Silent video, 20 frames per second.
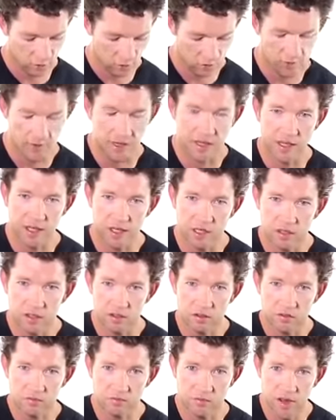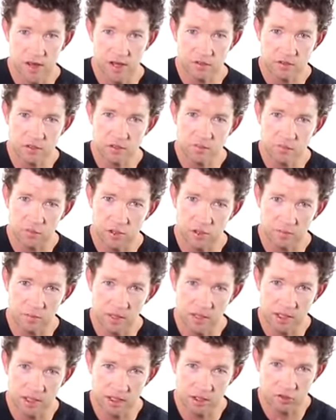We're making it faster by
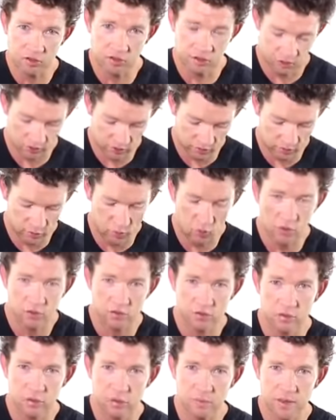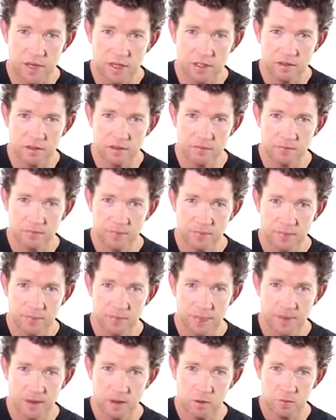making a smaller strumming pattern,
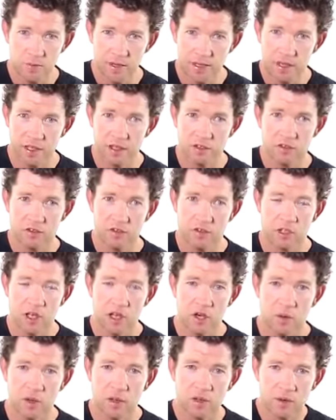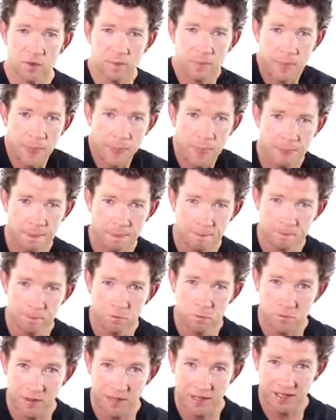and we're making it slower.
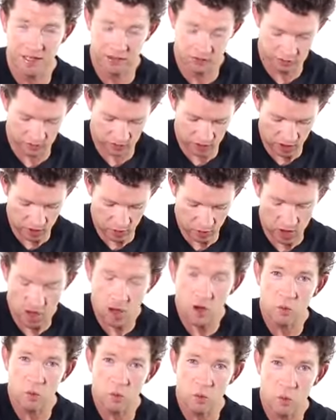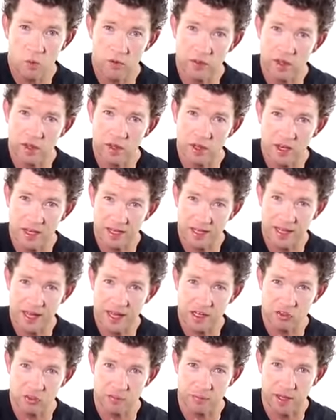We're making it slower with a
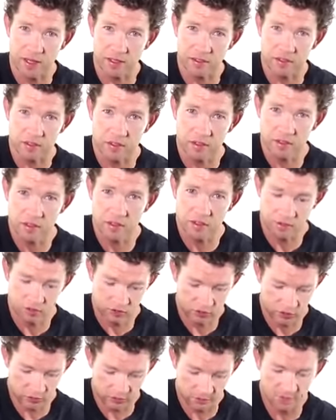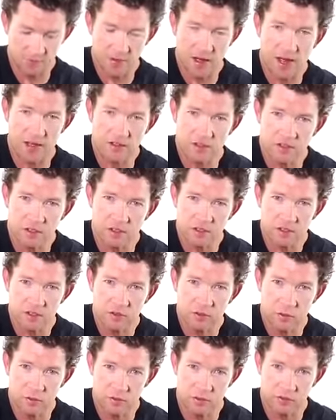larger pattern. So faster
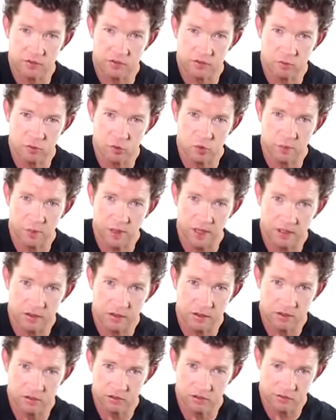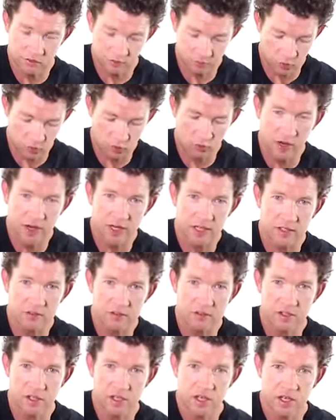with a small pattern, small
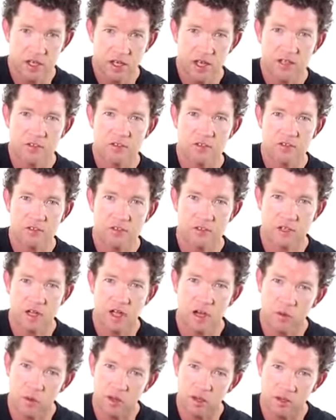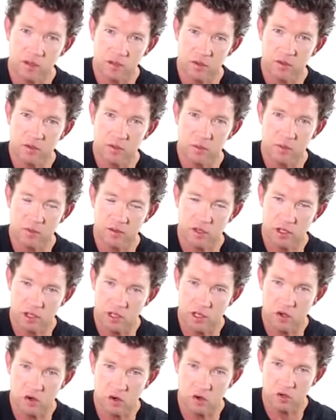radius, and slower with a
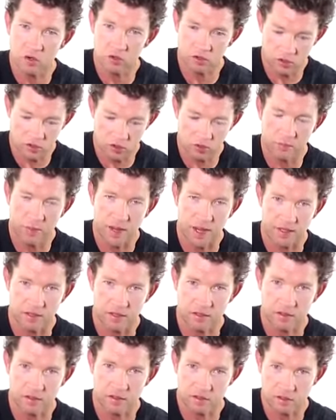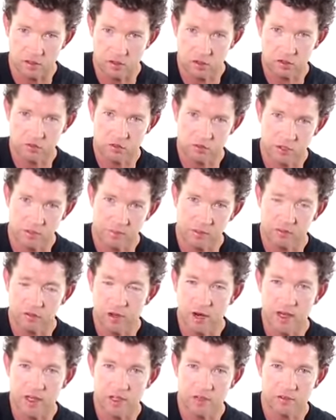long pattern, long strumming
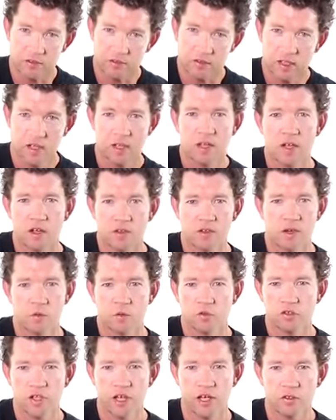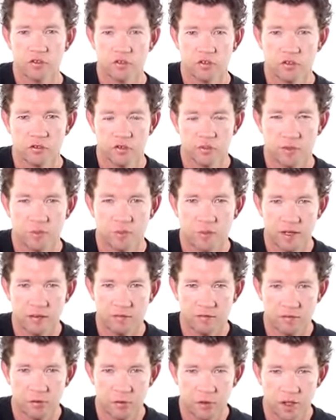radius. That'll change the strumming
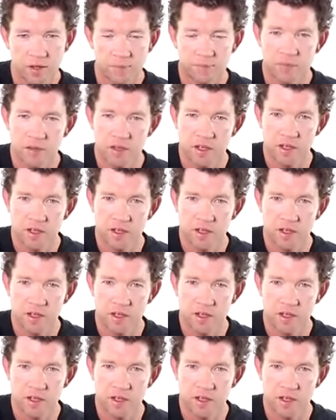pattern for you.